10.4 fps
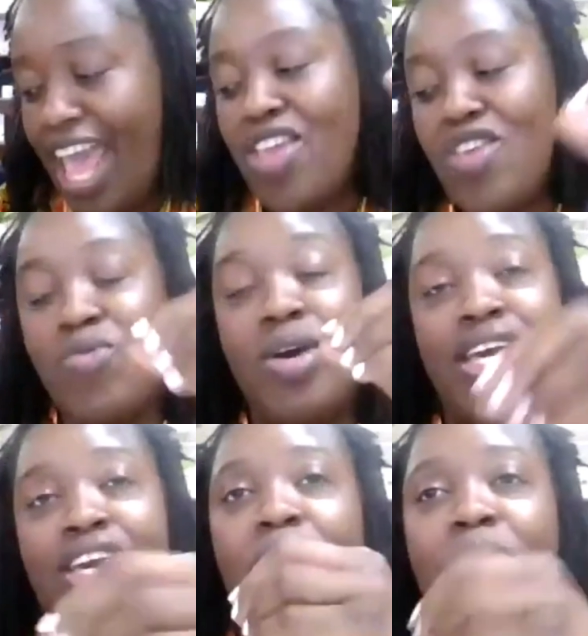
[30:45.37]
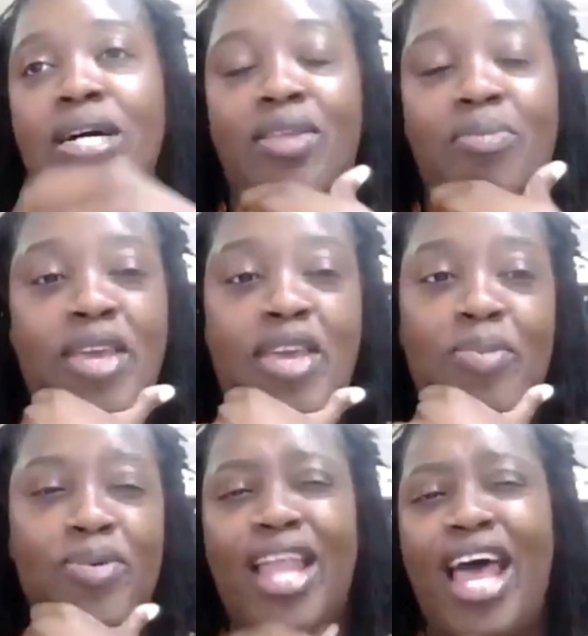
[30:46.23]
that you would help other
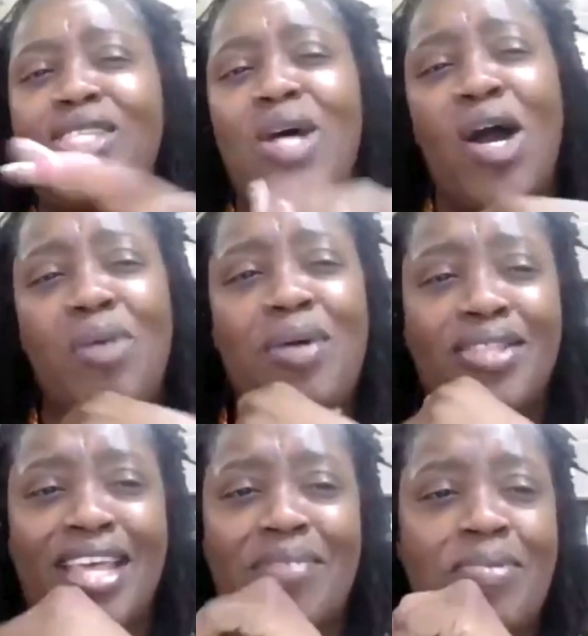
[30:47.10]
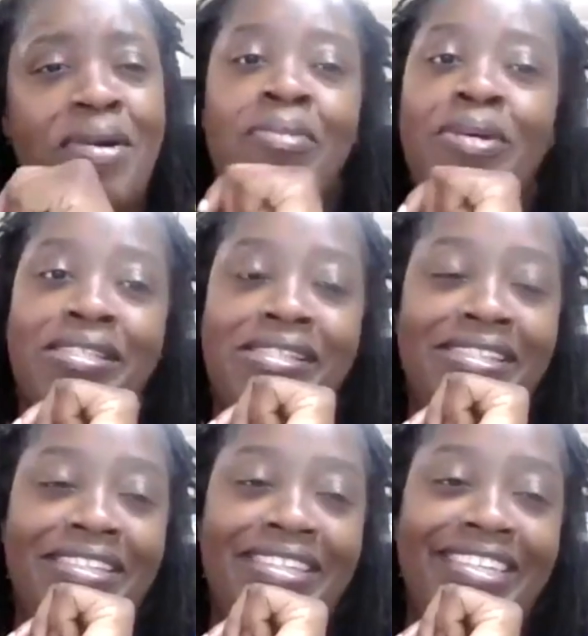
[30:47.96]
people. Like, talk about that promise.